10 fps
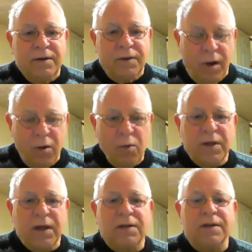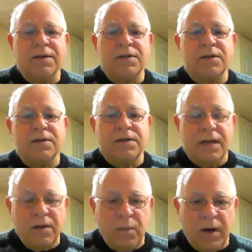know that this
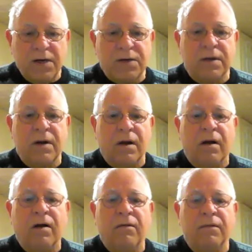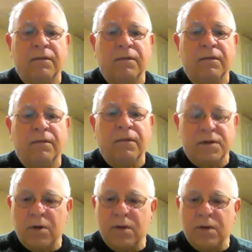celebration of
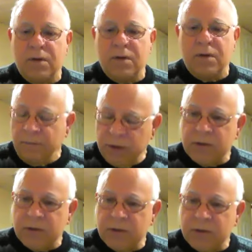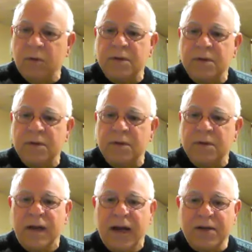the winter
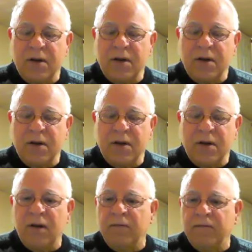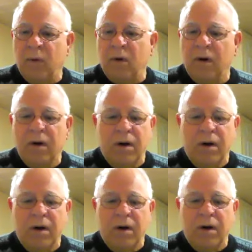solstice has gone on
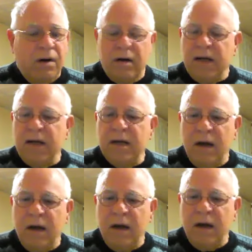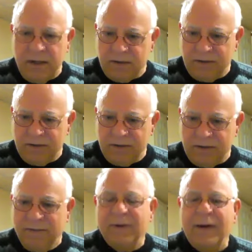for eons,